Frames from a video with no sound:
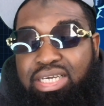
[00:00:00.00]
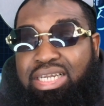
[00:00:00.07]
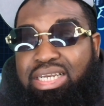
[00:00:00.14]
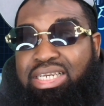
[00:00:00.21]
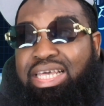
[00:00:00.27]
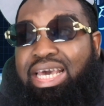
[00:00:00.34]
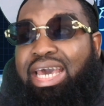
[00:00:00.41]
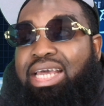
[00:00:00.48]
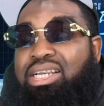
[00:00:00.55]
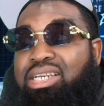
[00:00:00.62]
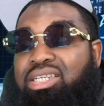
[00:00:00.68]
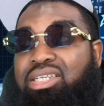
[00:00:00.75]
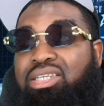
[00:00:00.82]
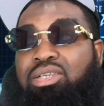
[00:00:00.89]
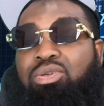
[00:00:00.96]
that
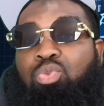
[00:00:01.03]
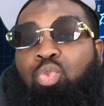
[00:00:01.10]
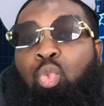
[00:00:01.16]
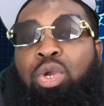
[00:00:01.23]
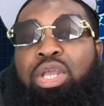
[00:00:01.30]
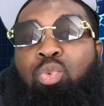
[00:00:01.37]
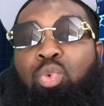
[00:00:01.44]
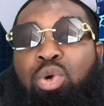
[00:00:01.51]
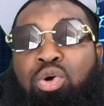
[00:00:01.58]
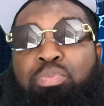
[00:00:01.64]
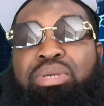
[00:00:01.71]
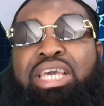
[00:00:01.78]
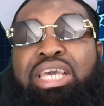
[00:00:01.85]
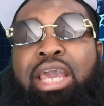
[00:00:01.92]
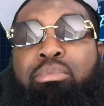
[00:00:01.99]
we will
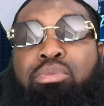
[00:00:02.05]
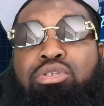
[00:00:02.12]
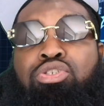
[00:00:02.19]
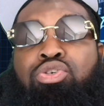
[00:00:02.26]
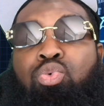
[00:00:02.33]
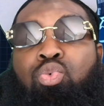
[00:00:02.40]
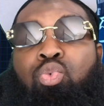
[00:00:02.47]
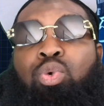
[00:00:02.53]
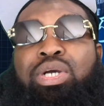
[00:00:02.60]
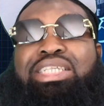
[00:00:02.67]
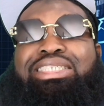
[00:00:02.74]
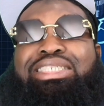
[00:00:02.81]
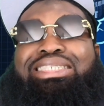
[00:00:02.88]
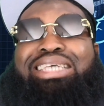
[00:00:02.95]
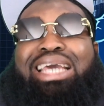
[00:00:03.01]
be able to
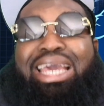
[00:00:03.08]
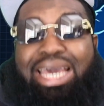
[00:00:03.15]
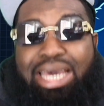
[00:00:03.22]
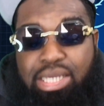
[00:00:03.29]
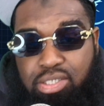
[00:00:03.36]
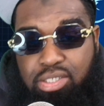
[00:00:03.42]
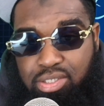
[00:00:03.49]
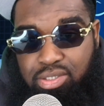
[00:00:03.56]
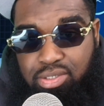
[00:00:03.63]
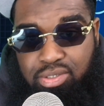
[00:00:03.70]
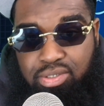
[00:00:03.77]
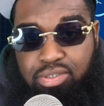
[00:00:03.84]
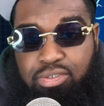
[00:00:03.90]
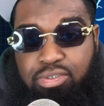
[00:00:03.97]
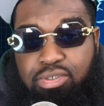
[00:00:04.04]
withstand
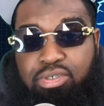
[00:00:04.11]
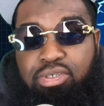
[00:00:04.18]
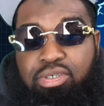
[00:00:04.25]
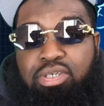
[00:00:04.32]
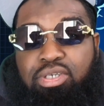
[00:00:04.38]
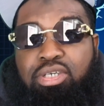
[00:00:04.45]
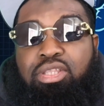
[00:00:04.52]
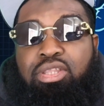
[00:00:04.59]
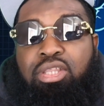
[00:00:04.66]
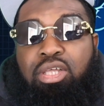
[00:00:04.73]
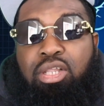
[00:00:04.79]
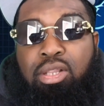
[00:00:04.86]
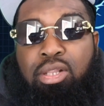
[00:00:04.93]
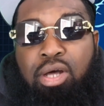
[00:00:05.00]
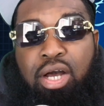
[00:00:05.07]
the
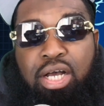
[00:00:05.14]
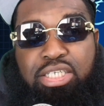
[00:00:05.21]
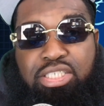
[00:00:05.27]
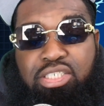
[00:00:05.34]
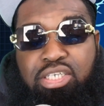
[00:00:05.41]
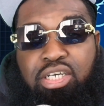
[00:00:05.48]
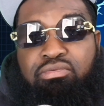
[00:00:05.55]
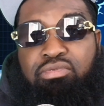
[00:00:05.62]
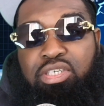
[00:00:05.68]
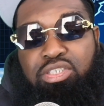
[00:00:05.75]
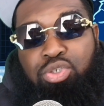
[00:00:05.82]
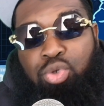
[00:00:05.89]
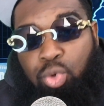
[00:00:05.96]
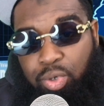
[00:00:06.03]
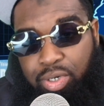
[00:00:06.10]
loss of these
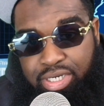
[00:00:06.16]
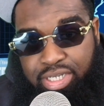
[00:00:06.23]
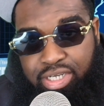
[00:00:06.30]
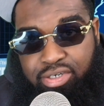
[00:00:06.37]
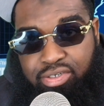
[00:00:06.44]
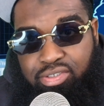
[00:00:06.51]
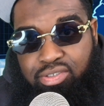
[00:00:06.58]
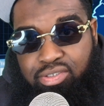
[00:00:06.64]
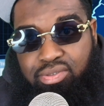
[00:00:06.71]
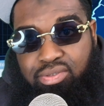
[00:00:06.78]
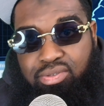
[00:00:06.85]
coordinators.